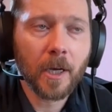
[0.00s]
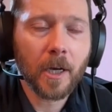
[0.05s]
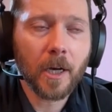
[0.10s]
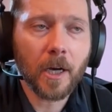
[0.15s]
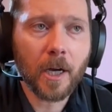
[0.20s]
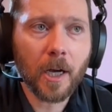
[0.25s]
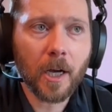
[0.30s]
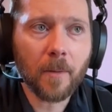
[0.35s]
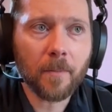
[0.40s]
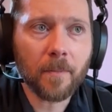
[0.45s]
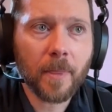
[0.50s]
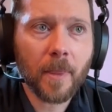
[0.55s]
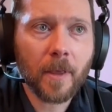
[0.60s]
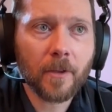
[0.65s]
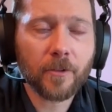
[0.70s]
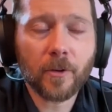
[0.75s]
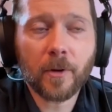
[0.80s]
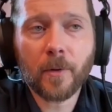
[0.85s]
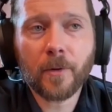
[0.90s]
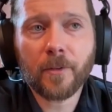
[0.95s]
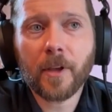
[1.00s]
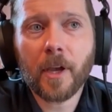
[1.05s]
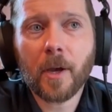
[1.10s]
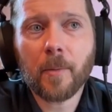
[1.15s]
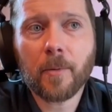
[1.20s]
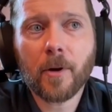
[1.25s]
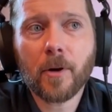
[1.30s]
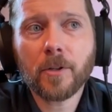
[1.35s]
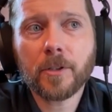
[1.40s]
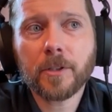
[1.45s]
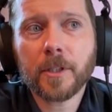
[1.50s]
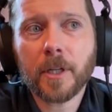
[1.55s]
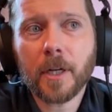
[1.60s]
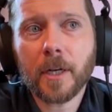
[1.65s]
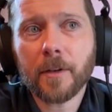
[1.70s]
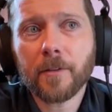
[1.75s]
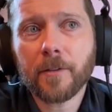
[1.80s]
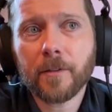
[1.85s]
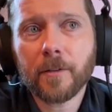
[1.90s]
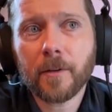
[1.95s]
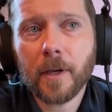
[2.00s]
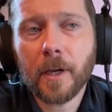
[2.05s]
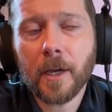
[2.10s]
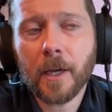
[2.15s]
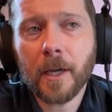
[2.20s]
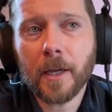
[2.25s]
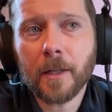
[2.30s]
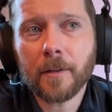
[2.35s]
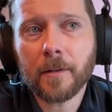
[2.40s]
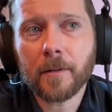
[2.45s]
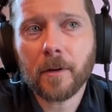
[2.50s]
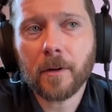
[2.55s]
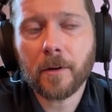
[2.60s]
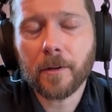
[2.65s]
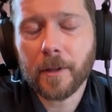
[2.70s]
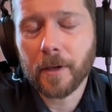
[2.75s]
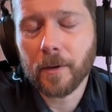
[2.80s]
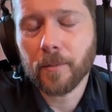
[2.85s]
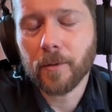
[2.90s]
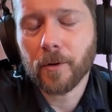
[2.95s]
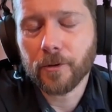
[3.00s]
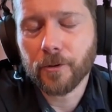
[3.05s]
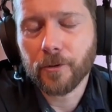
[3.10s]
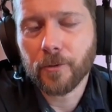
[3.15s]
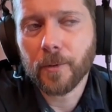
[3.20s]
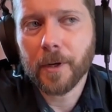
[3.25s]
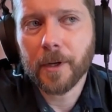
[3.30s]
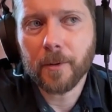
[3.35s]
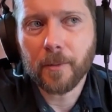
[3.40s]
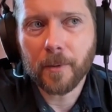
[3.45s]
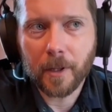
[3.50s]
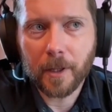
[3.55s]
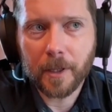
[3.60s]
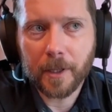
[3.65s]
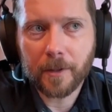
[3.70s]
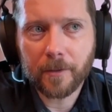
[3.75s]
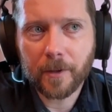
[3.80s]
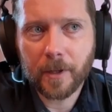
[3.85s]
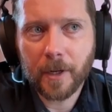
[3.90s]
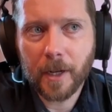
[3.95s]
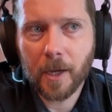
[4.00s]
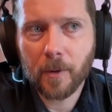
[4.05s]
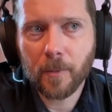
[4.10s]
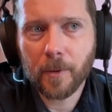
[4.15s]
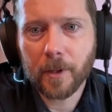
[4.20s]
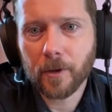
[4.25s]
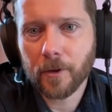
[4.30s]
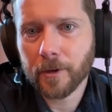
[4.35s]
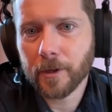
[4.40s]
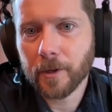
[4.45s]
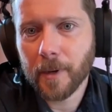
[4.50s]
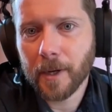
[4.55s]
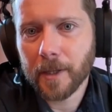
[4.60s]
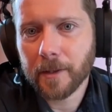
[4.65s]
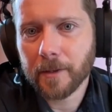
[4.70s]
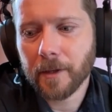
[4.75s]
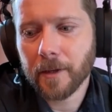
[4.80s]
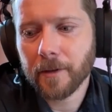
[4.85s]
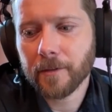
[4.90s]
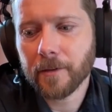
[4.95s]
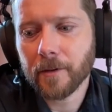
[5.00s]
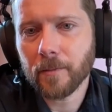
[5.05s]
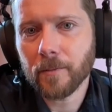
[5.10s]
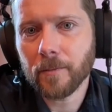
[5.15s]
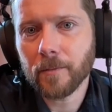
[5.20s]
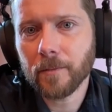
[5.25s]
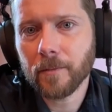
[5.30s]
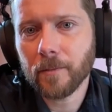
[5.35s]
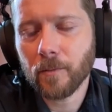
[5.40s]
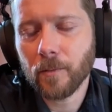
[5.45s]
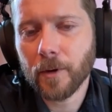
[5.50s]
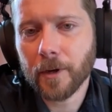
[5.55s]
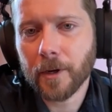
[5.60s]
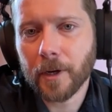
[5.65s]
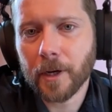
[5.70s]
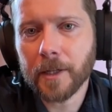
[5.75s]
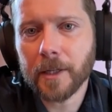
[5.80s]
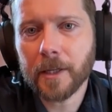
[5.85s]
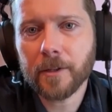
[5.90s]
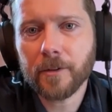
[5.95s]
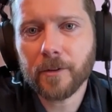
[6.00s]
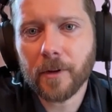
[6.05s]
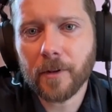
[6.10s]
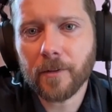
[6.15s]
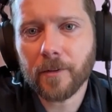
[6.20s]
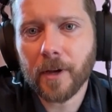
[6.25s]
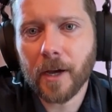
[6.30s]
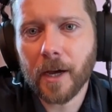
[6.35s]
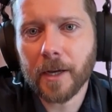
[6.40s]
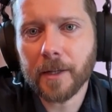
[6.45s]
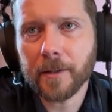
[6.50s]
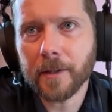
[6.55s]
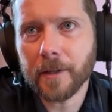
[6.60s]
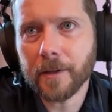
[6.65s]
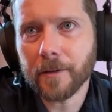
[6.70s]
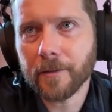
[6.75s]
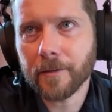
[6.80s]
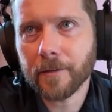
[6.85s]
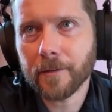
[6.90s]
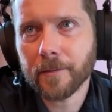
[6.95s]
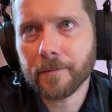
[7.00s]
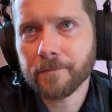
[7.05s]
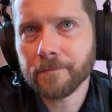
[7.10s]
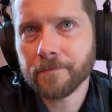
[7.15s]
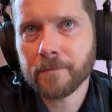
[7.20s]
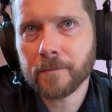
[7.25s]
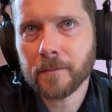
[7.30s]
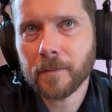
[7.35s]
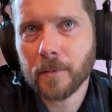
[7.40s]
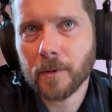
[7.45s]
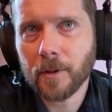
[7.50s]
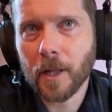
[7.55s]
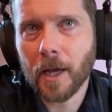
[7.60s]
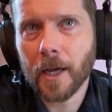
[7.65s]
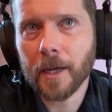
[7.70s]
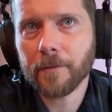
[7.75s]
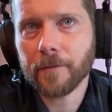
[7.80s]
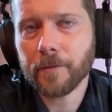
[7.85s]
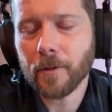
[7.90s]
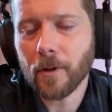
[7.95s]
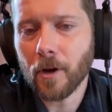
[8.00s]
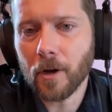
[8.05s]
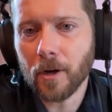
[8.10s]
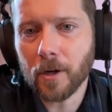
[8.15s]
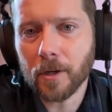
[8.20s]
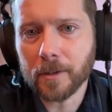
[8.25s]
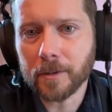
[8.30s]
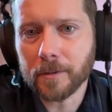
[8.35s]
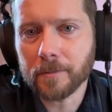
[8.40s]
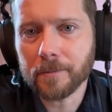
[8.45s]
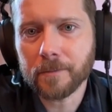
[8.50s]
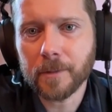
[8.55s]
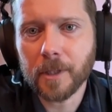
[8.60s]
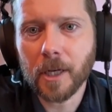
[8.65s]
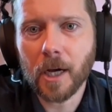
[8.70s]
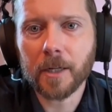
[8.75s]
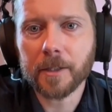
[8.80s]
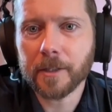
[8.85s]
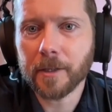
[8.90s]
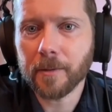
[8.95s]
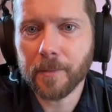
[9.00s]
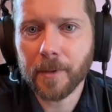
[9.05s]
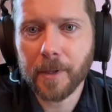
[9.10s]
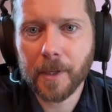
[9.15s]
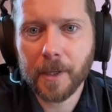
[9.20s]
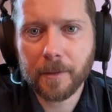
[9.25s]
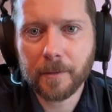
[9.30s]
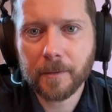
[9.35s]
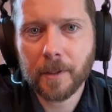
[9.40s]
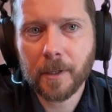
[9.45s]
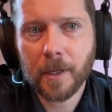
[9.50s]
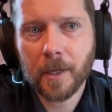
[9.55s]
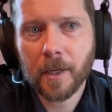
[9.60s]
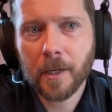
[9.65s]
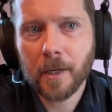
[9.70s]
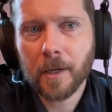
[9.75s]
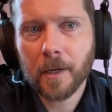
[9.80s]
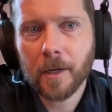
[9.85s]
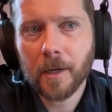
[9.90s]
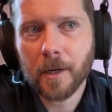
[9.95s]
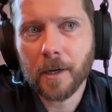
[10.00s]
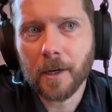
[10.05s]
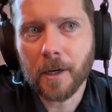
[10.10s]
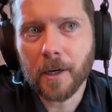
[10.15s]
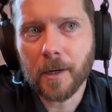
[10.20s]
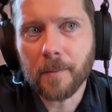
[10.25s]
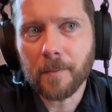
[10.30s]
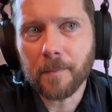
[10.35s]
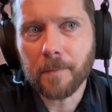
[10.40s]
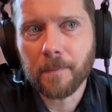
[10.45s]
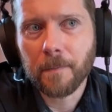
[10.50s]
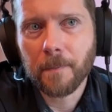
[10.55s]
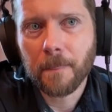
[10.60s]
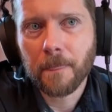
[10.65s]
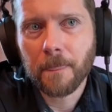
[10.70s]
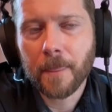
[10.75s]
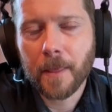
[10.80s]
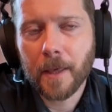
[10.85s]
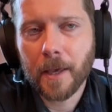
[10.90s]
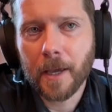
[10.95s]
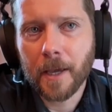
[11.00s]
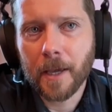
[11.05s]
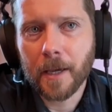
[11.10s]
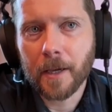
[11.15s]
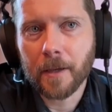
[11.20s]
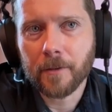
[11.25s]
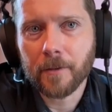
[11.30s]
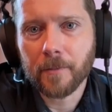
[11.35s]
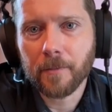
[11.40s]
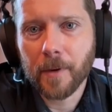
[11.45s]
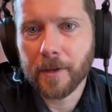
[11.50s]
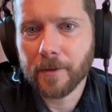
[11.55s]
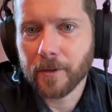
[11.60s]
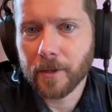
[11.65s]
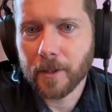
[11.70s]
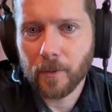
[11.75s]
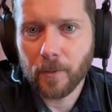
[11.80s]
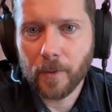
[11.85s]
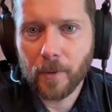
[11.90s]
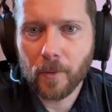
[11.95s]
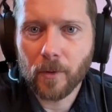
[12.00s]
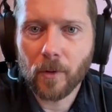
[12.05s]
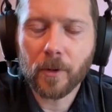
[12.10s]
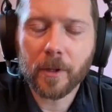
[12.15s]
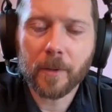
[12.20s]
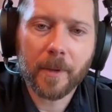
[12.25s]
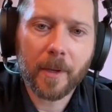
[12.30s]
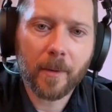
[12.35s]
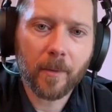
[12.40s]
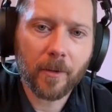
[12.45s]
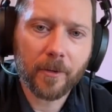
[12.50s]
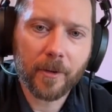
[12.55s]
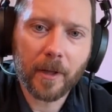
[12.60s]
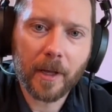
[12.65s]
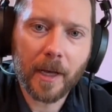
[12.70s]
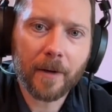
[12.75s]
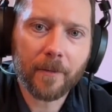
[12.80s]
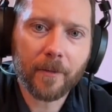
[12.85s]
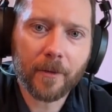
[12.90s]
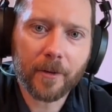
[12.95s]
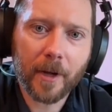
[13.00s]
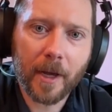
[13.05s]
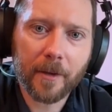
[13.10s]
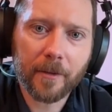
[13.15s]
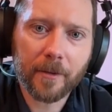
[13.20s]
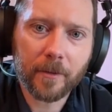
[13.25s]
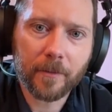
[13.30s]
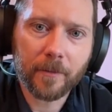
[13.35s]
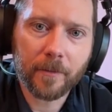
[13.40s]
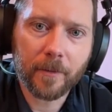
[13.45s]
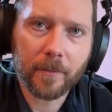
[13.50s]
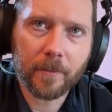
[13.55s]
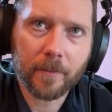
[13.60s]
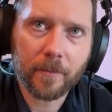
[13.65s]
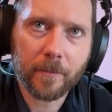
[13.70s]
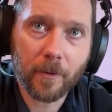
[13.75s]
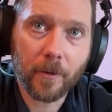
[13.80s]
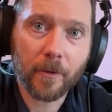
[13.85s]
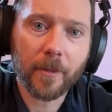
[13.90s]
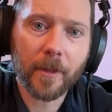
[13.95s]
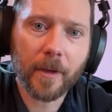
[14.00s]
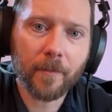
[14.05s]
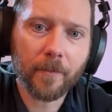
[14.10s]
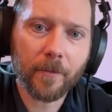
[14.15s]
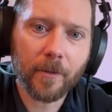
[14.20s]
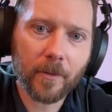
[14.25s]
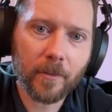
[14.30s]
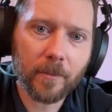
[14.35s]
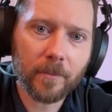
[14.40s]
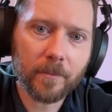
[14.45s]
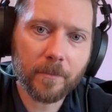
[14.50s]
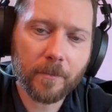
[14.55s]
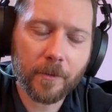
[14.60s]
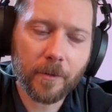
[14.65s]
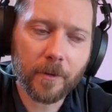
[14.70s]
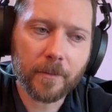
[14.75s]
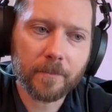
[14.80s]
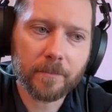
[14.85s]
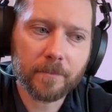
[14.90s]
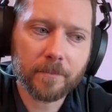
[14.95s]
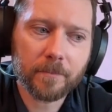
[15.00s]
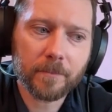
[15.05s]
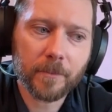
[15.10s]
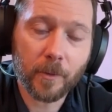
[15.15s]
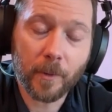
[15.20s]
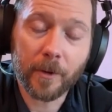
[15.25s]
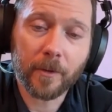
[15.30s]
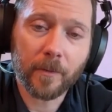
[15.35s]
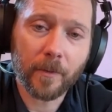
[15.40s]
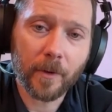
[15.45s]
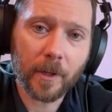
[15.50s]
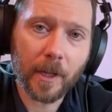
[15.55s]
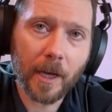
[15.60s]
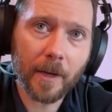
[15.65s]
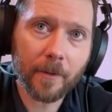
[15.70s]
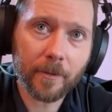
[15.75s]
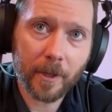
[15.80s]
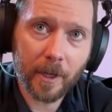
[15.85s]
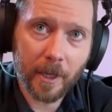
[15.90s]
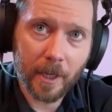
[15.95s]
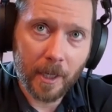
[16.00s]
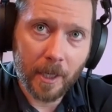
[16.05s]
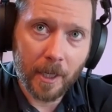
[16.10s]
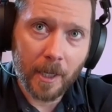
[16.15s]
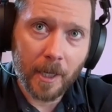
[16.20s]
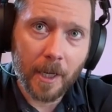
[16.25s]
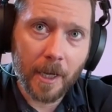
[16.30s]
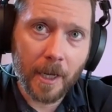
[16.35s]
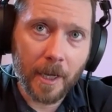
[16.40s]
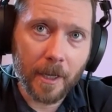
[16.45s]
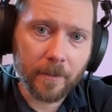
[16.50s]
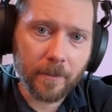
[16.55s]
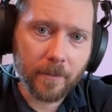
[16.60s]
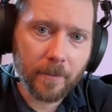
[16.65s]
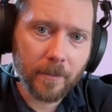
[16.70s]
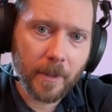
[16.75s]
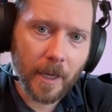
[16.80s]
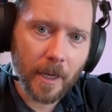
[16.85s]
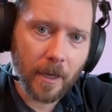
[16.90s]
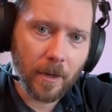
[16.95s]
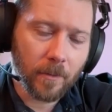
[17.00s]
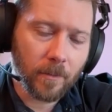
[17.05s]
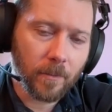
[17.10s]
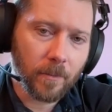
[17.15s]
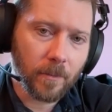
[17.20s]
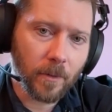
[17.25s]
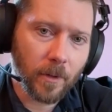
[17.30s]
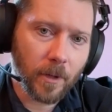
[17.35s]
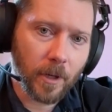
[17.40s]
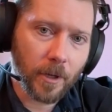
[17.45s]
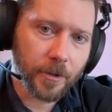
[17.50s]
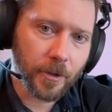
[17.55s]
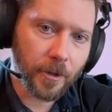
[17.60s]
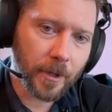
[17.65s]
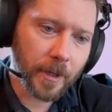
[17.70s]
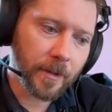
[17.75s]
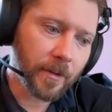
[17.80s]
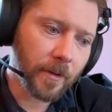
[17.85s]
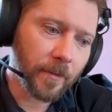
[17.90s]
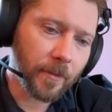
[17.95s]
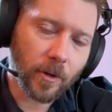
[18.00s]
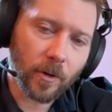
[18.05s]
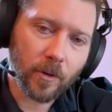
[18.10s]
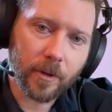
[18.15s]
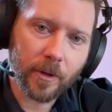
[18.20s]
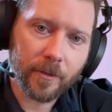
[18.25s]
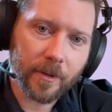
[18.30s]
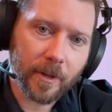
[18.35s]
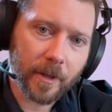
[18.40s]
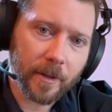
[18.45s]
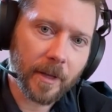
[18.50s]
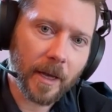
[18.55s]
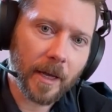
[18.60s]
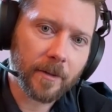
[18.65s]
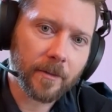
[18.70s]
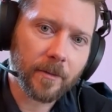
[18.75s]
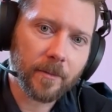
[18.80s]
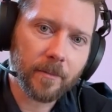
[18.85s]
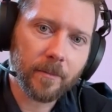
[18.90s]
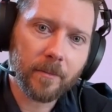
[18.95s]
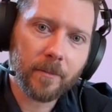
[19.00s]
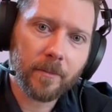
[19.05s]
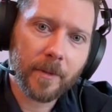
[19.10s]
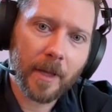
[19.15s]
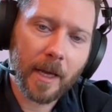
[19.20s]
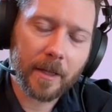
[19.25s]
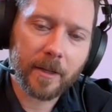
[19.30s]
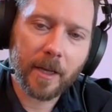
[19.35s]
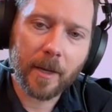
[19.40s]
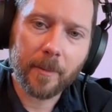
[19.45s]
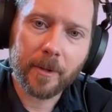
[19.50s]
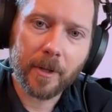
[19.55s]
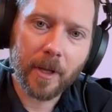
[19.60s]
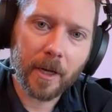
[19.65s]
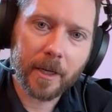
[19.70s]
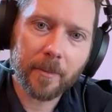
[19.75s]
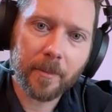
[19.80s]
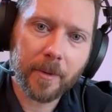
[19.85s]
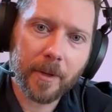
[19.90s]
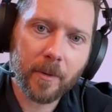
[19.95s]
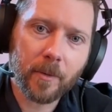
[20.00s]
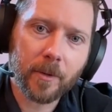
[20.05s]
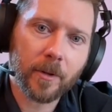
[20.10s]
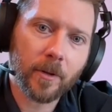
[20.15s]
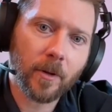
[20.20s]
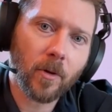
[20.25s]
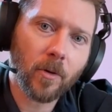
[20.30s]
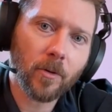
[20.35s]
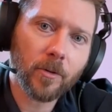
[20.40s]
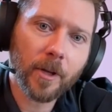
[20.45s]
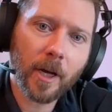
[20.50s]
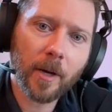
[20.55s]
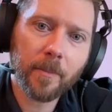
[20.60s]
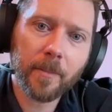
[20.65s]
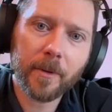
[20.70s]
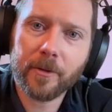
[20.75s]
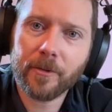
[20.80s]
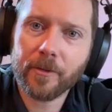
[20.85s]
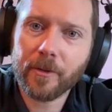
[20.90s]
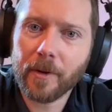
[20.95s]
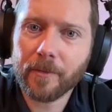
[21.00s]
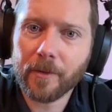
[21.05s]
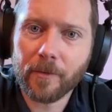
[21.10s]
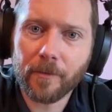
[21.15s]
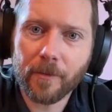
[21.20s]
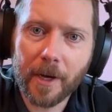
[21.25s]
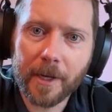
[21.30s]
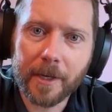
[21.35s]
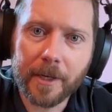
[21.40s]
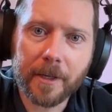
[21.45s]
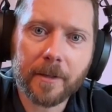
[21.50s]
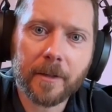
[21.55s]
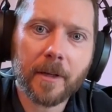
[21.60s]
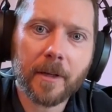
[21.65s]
So anyways, they approached us or they approached Reed really and said, hey, we learned about this and we're going to need you to sign this lifelong non-compete. Um, and basically we would only be able to sell advertising for them for the rest of our lives. And now attorneys have told us that type of non-compete wouldn't hold up, but you still have to fight it.